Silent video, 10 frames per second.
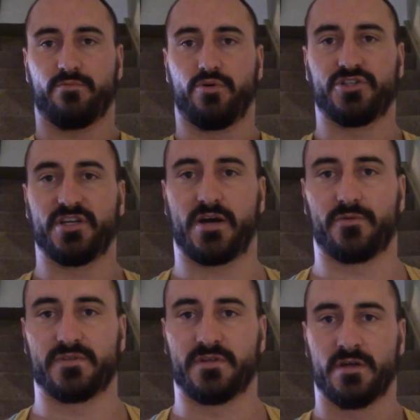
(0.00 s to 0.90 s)
pushing
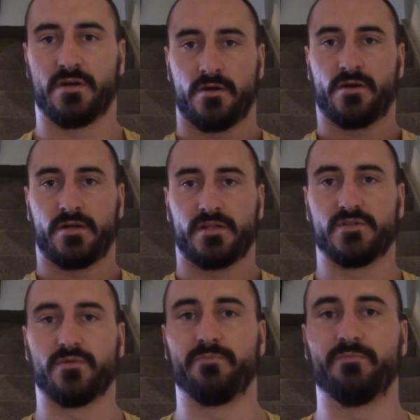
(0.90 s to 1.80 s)
out
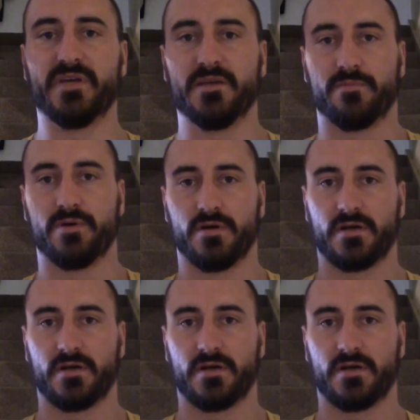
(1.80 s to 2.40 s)
to a beep.